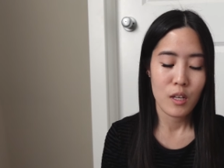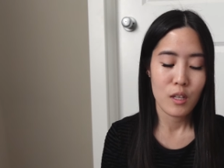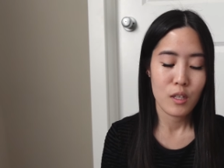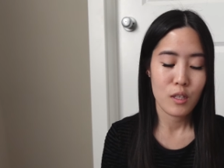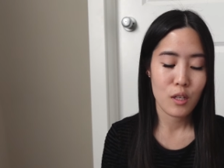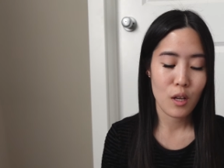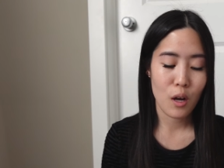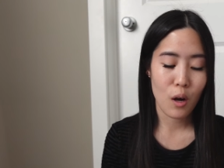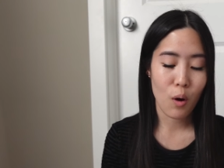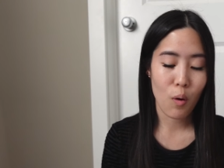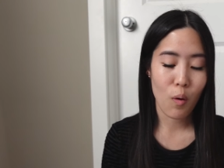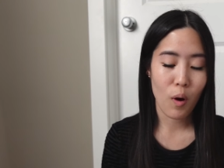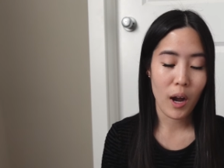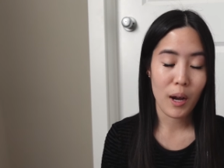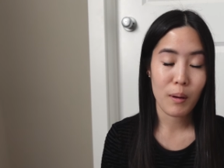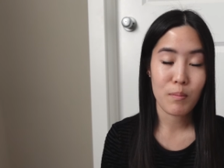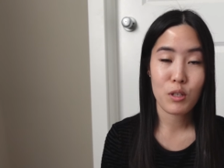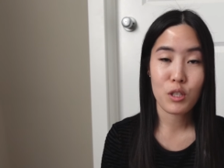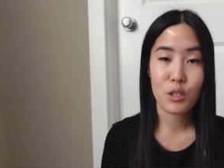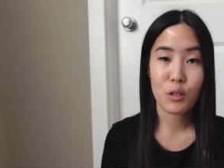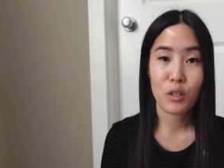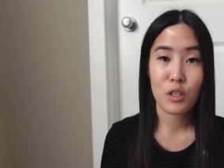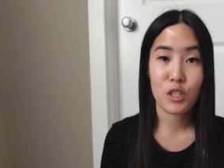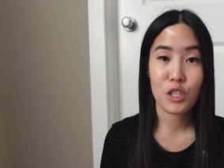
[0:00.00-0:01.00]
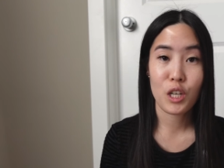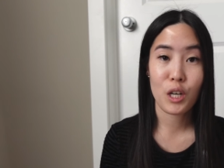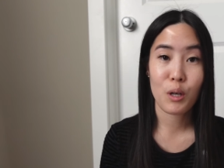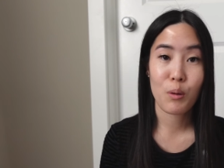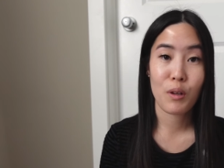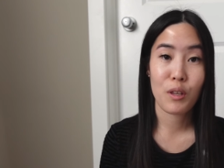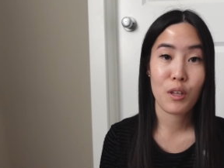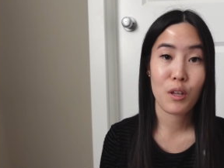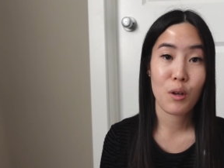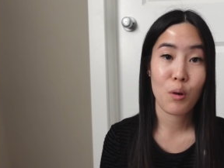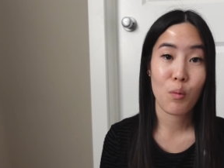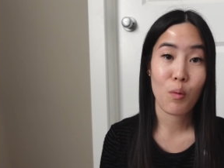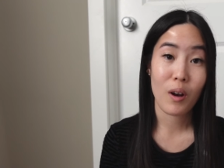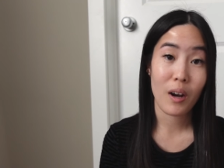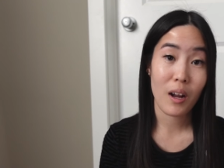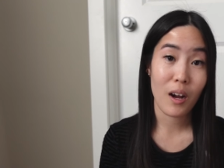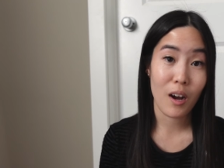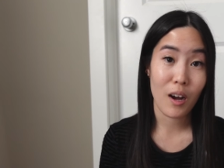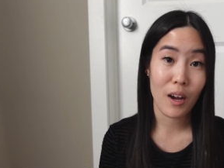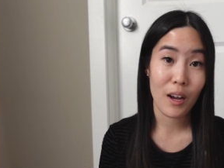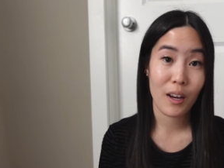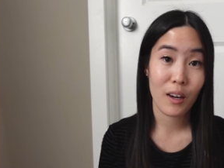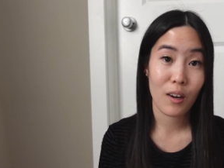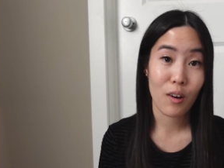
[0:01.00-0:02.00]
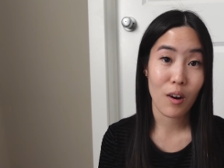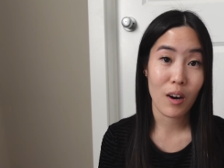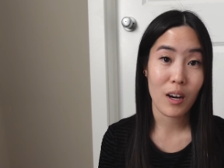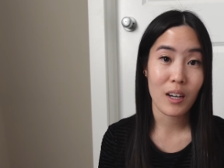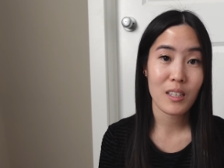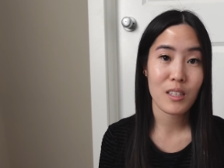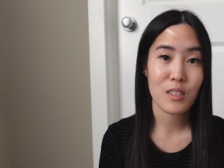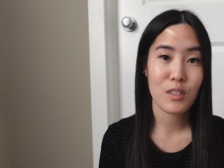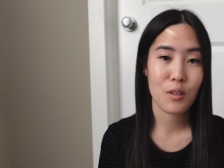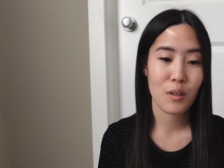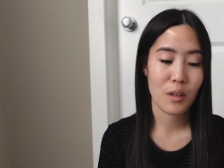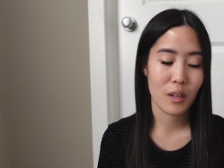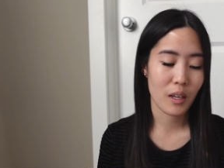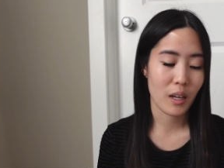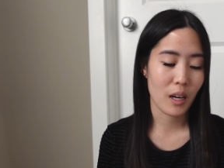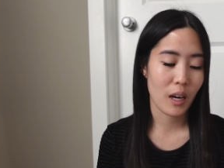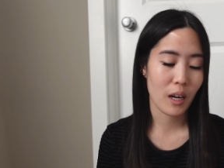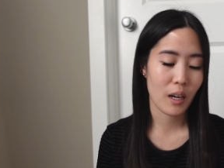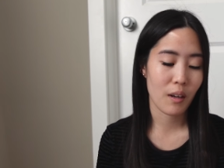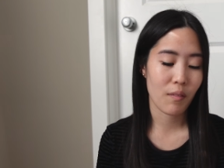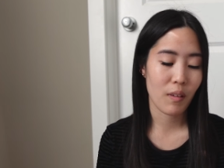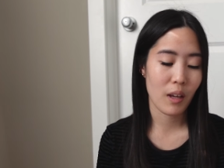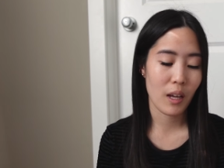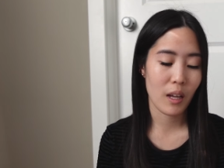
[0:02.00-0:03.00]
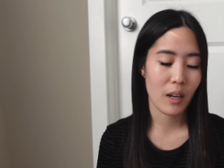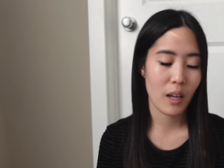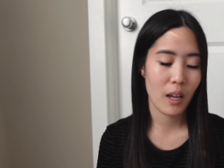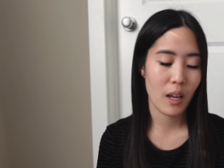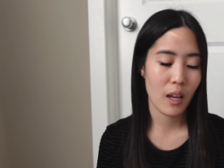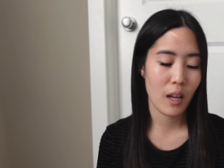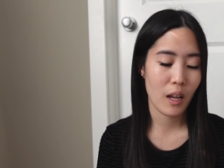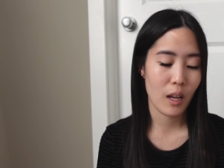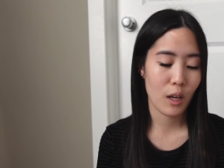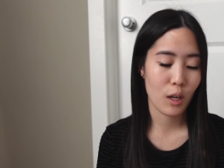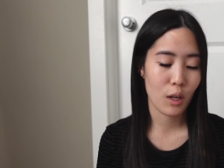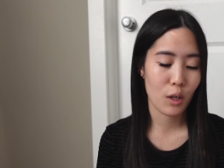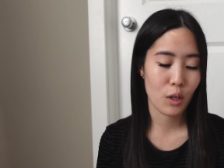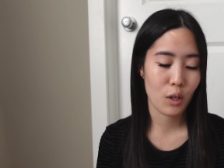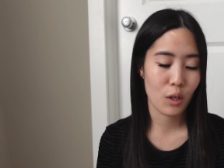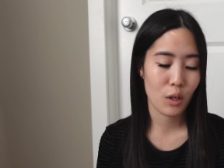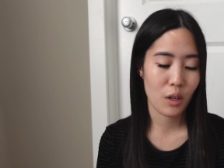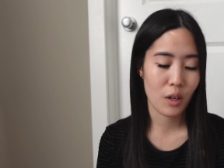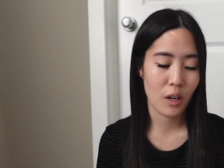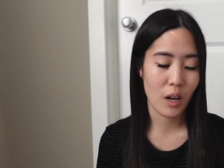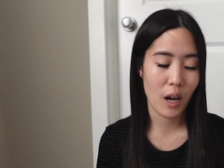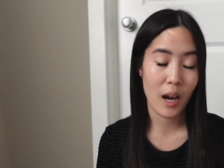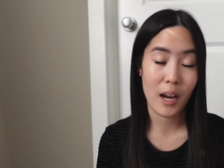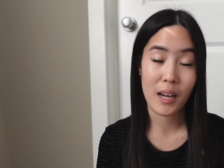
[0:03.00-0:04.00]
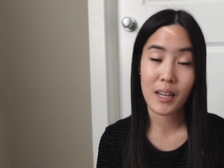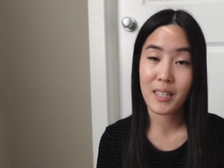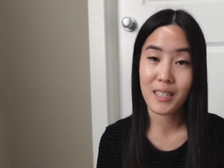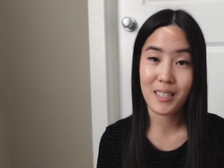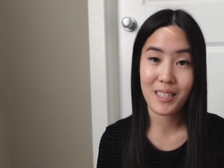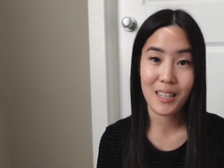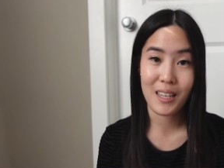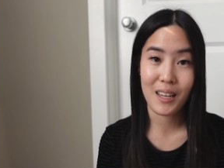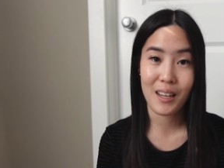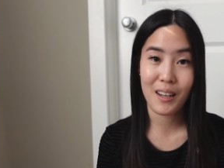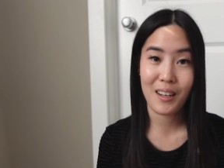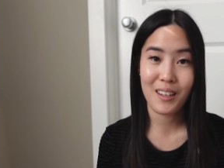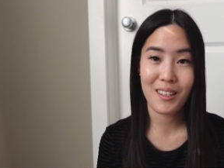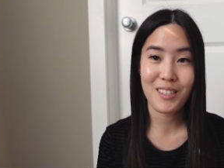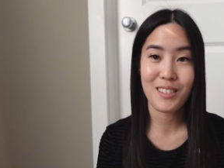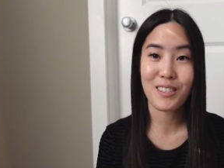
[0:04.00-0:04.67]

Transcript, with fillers: So I'm just going to share with you what I got so you can kind of get a good idea.